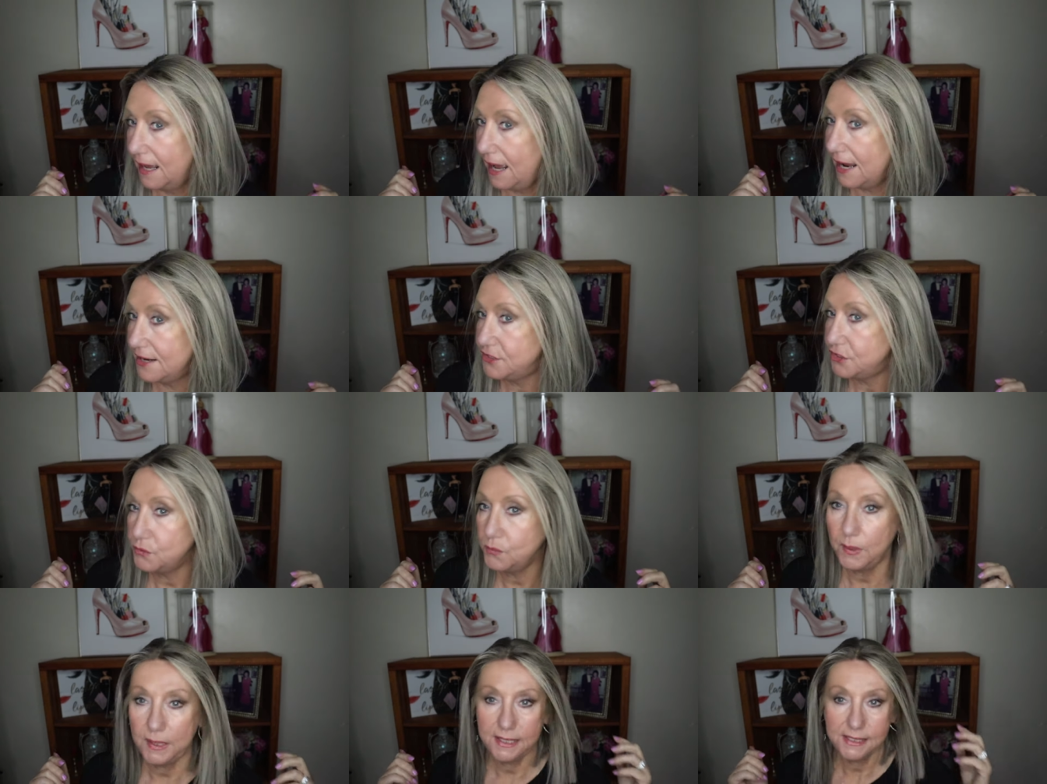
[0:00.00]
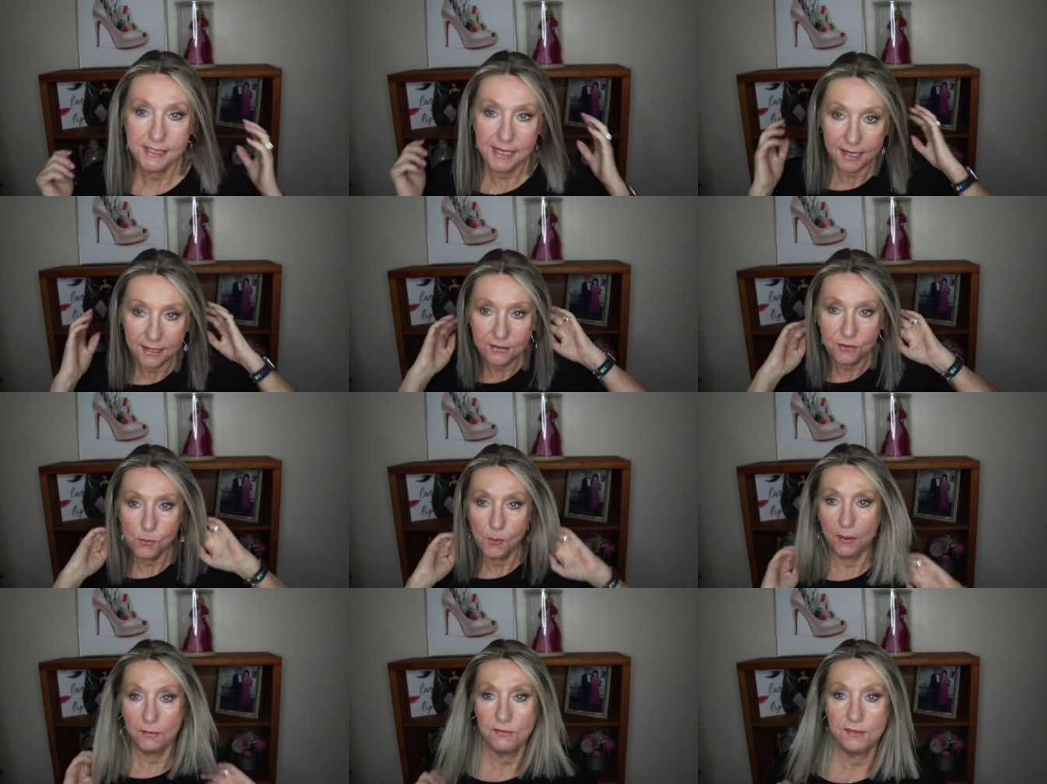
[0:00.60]
I do wanna take
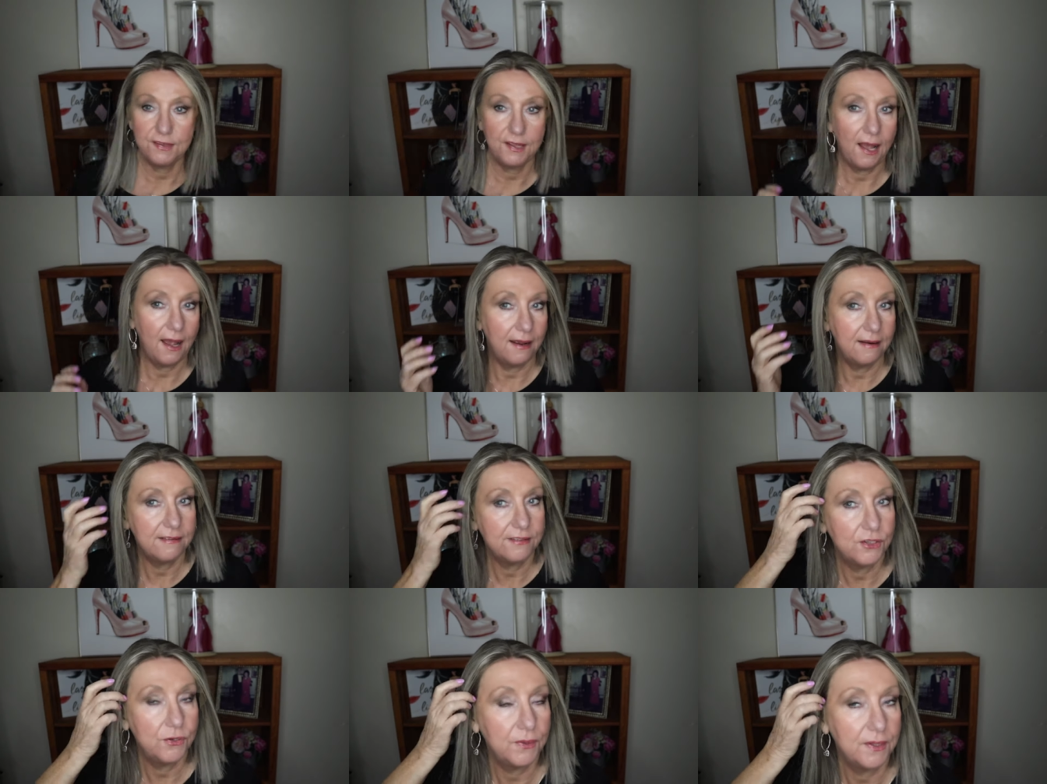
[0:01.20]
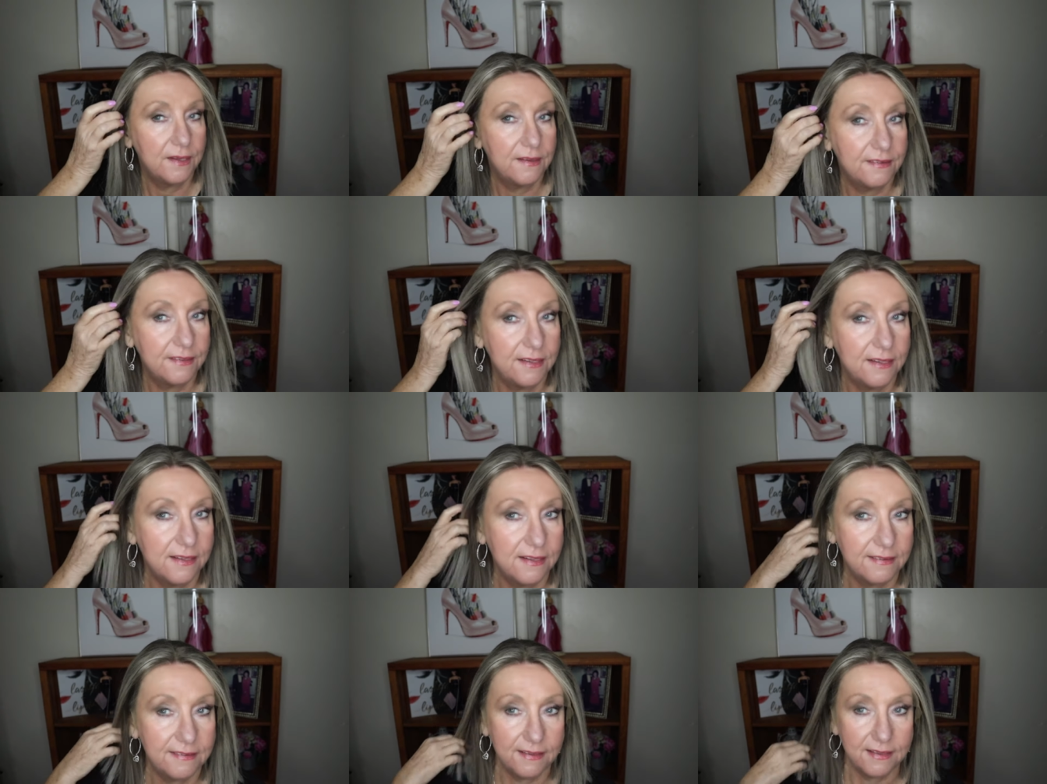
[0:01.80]
you outside so you can see
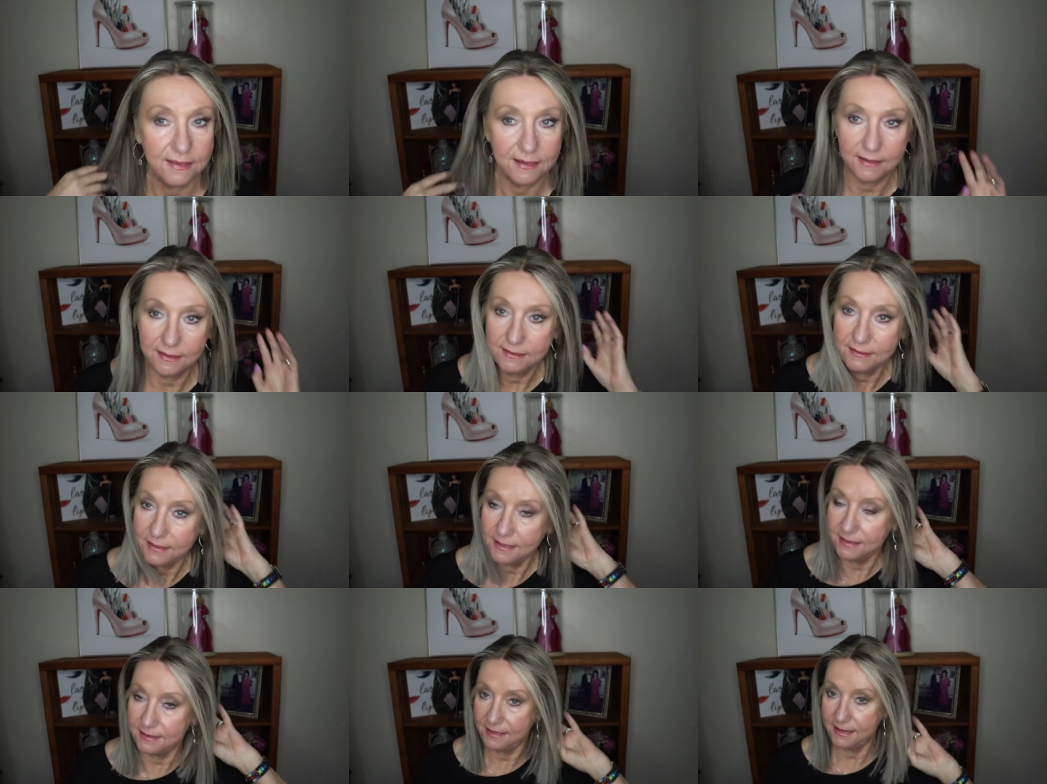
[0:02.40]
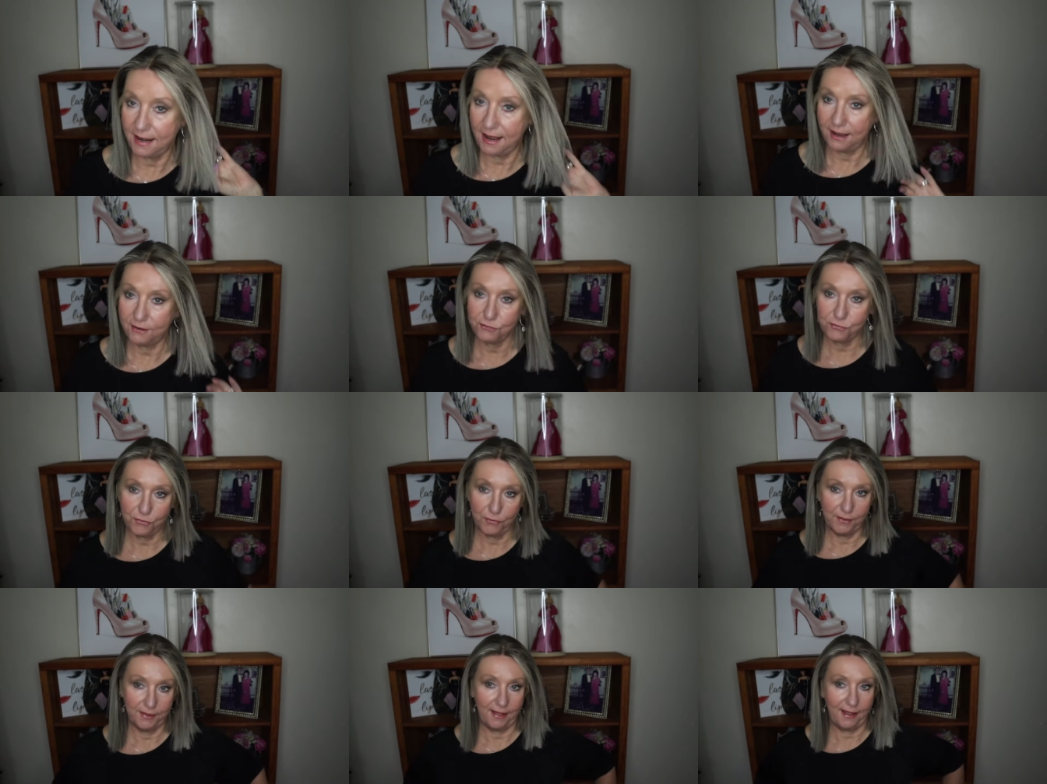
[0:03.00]
this in the, in the
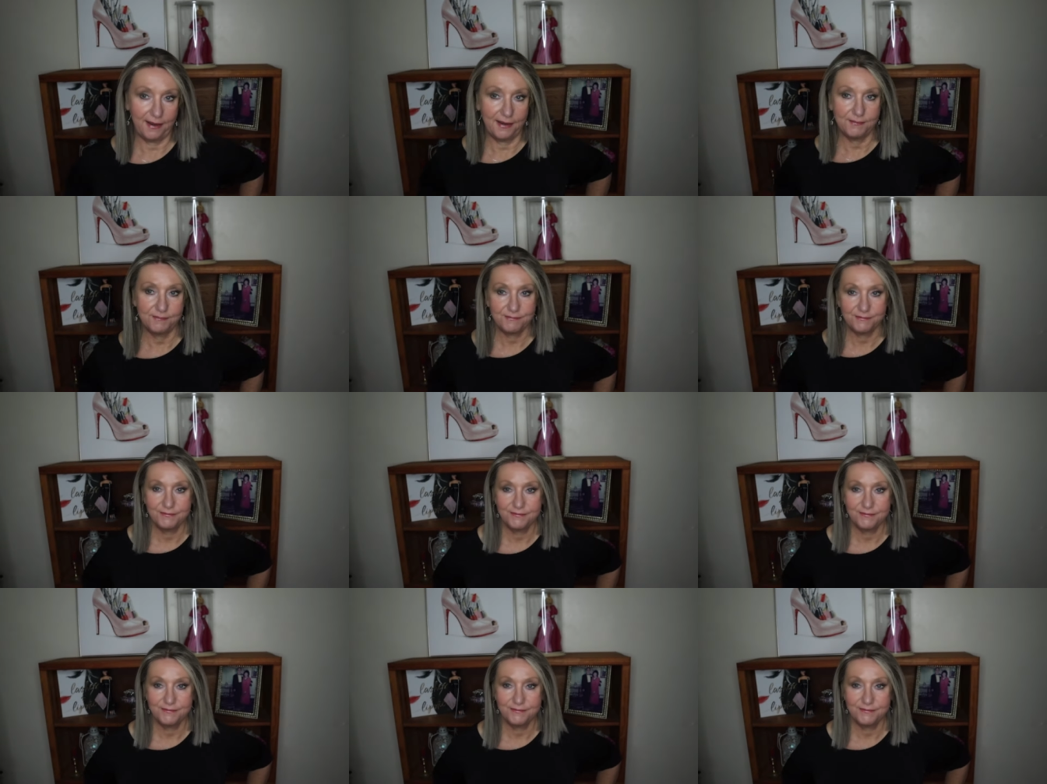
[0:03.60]
natural light.